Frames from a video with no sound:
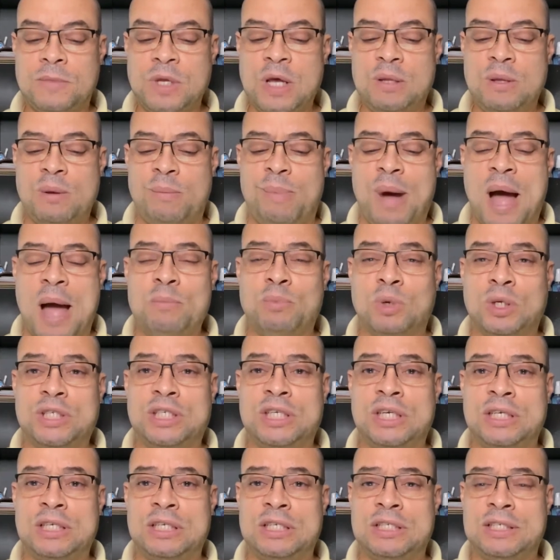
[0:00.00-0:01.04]
The Bible
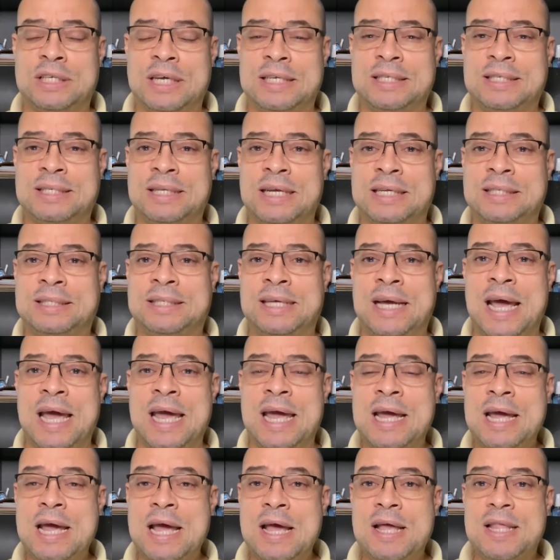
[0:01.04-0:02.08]
teaches us the
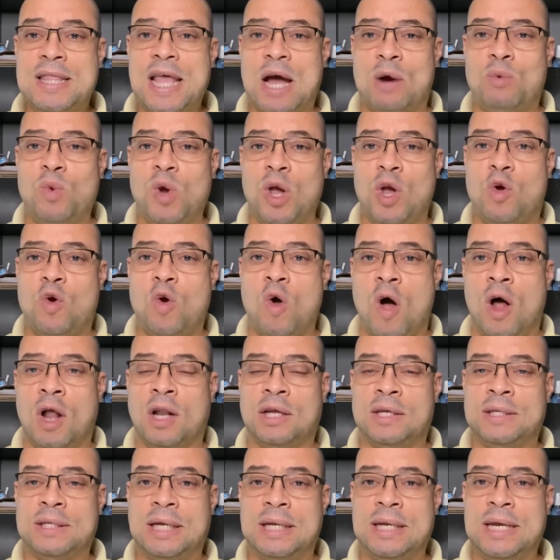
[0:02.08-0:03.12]
day that we
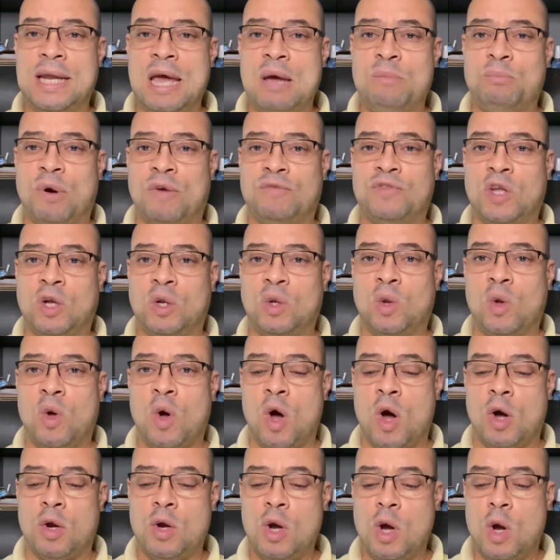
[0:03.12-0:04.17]
call on the name of the
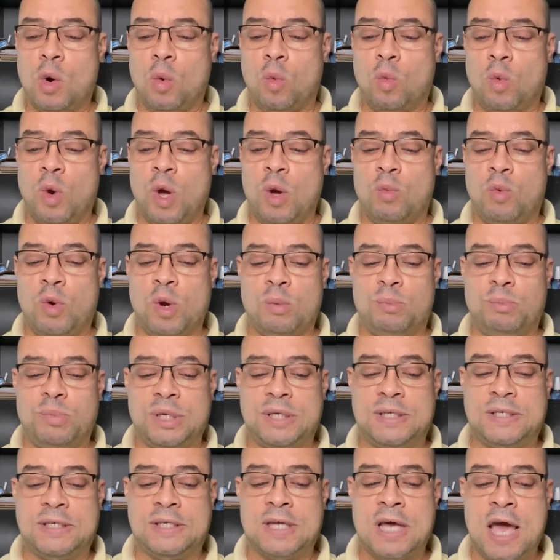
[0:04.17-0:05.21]
Lord, we will
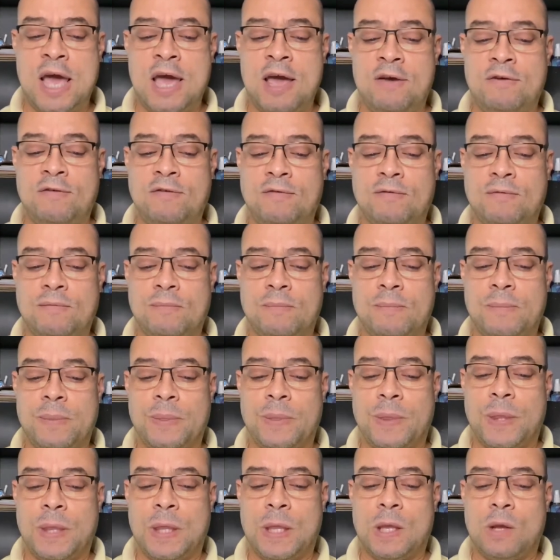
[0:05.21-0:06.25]
be saved.
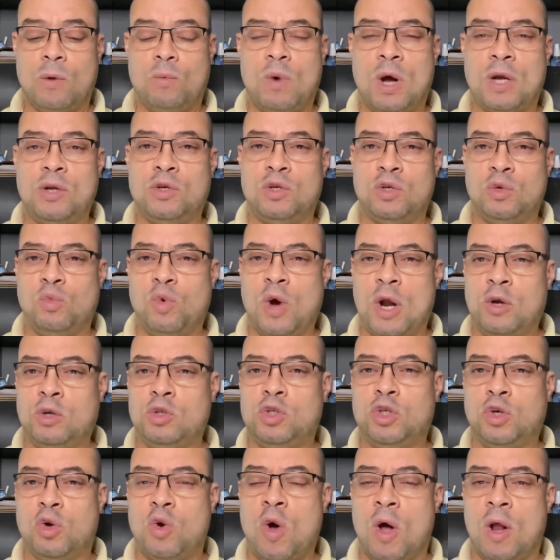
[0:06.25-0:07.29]
Why don't you, why
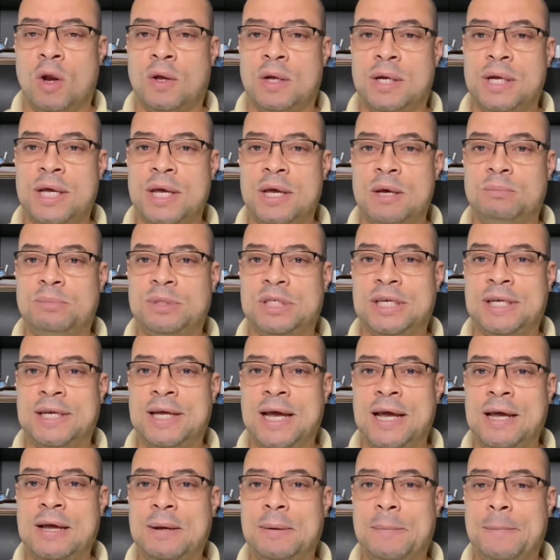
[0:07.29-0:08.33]
don't you call on Him
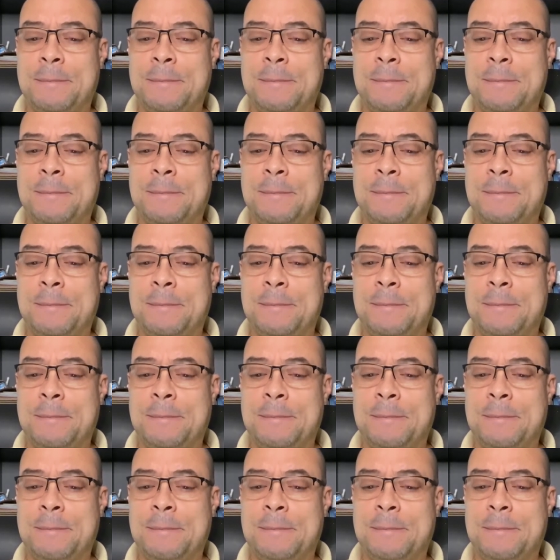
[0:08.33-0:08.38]
today?